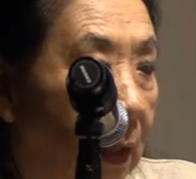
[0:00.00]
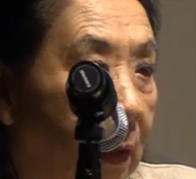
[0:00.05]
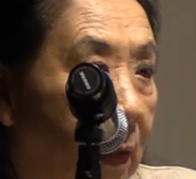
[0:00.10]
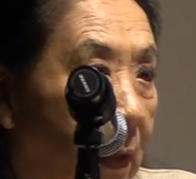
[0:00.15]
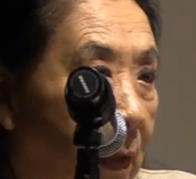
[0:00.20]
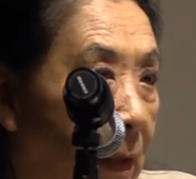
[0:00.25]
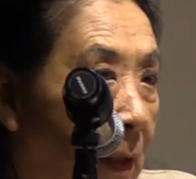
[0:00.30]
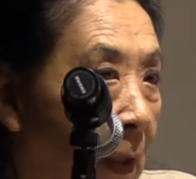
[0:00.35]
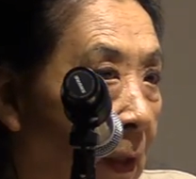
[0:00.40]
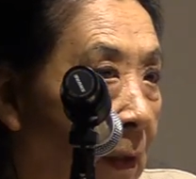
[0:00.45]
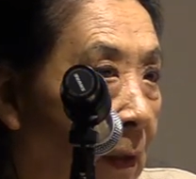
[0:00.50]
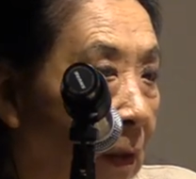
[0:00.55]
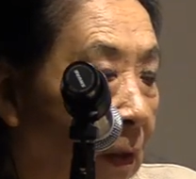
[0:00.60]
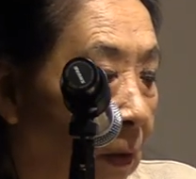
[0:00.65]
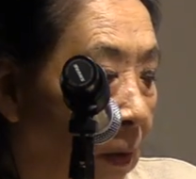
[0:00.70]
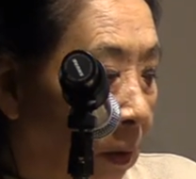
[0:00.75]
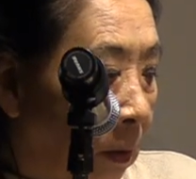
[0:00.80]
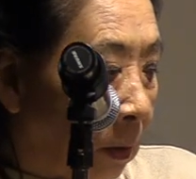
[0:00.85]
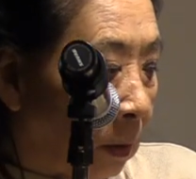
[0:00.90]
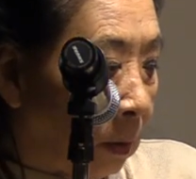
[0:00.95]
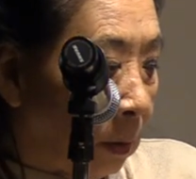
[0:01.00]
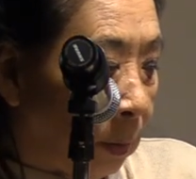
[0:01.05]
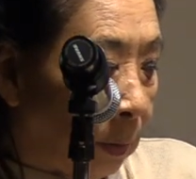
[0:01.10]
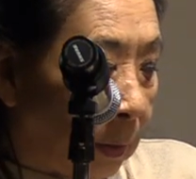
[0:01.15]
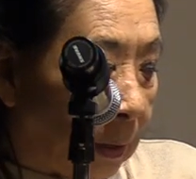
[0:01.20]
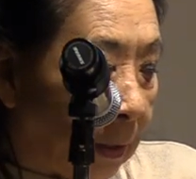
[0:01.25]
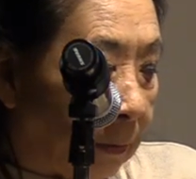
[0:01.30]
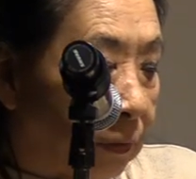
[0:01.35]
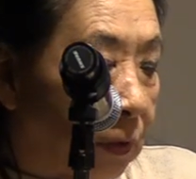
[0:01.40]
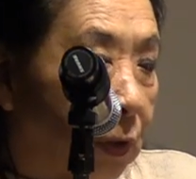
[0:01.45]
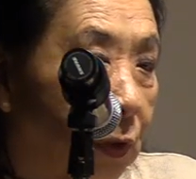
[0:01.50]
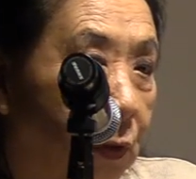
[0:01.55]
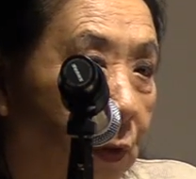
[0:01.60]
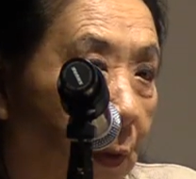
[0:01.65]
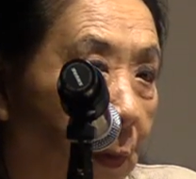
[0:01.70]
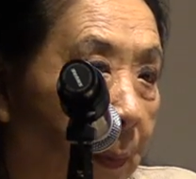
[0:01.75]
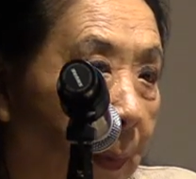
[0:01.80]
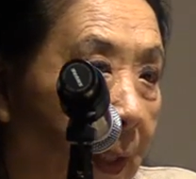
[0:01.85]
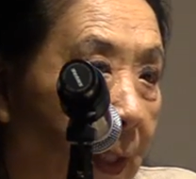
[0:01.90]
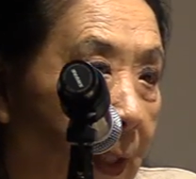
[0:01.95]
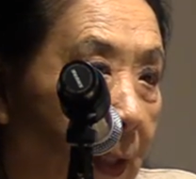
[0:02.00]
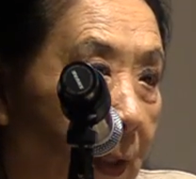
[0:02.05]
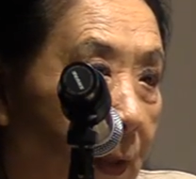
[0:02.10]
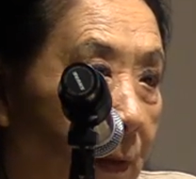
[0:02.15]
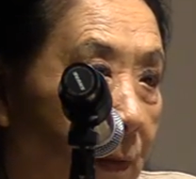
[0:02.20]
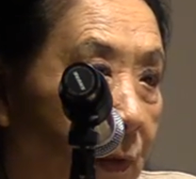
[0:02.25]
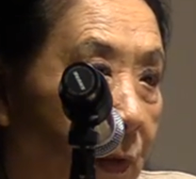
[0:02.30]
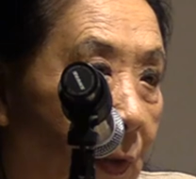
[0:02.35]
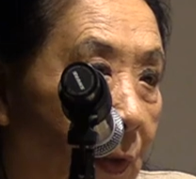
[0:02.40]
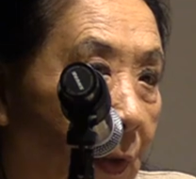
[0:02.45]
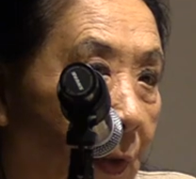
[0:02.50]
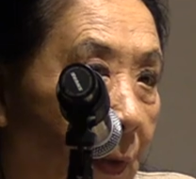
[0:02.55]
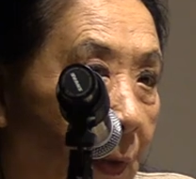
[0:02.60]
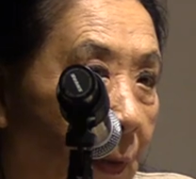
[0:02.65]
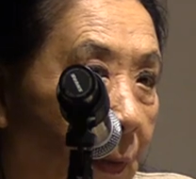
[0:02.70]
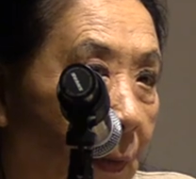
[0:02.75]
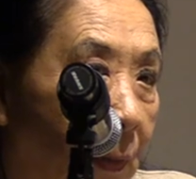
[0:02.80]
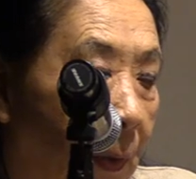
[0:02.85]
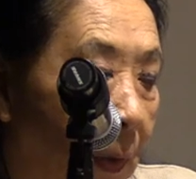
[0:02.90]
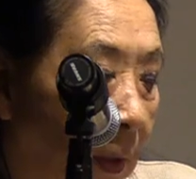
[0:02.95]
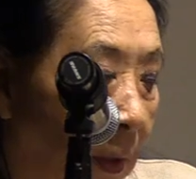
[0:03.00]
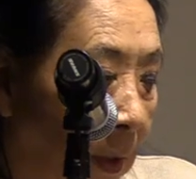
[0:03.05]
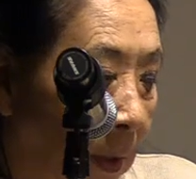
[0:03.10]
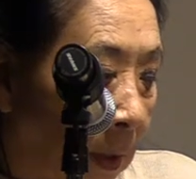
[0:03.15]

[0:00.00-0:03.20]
The young girl who left so many years ago,